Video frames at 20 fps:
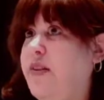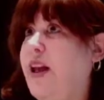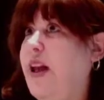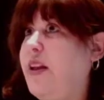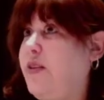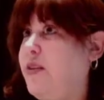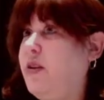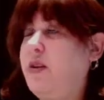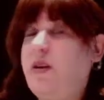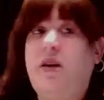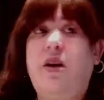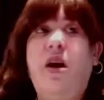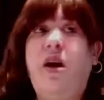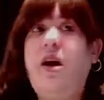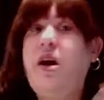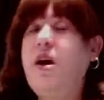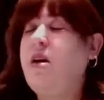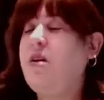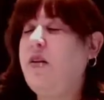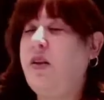They had to
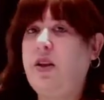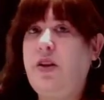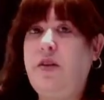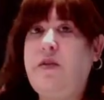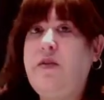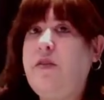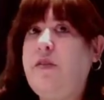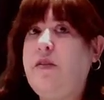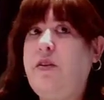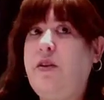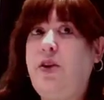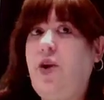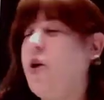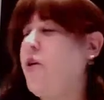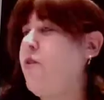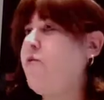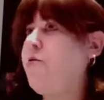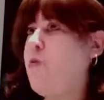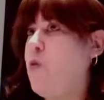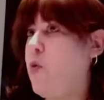
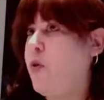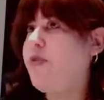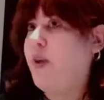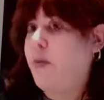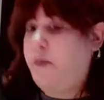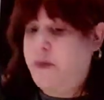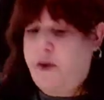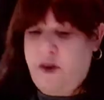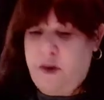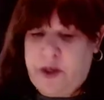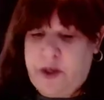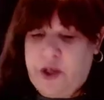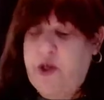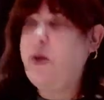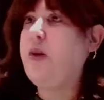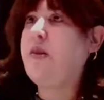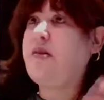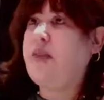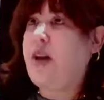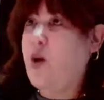look for some of the
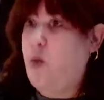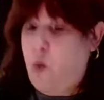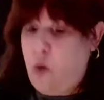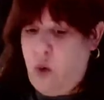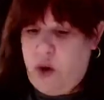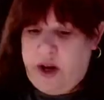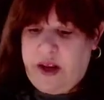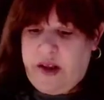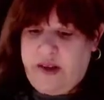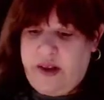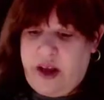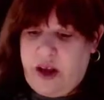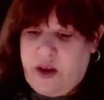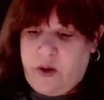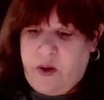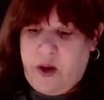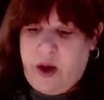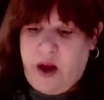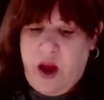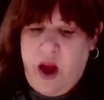materials like wood,
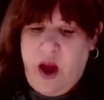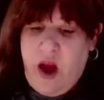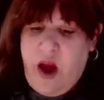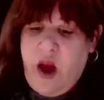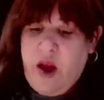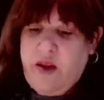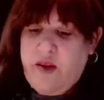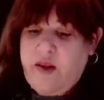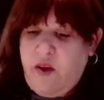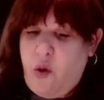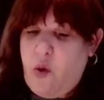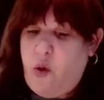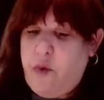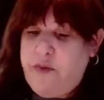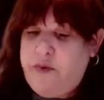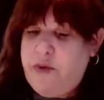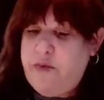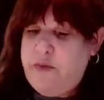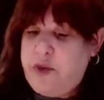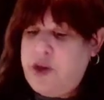etc. So
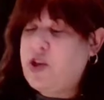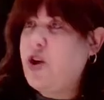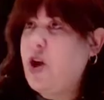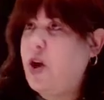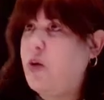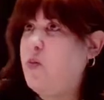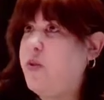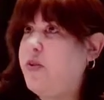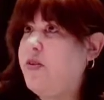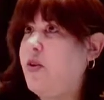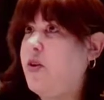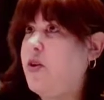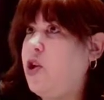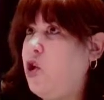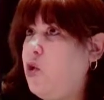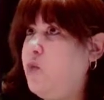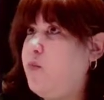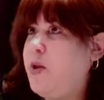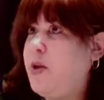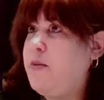the Mishkan was a
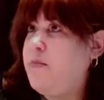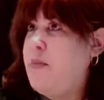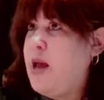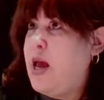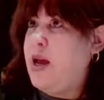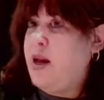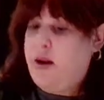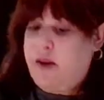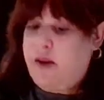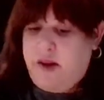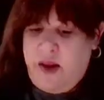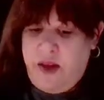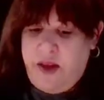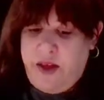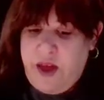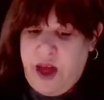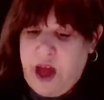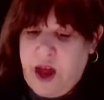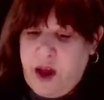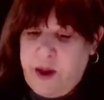human-made
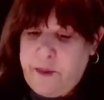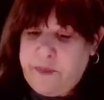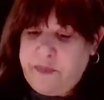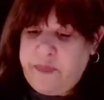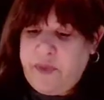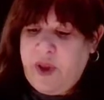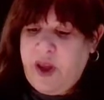thing.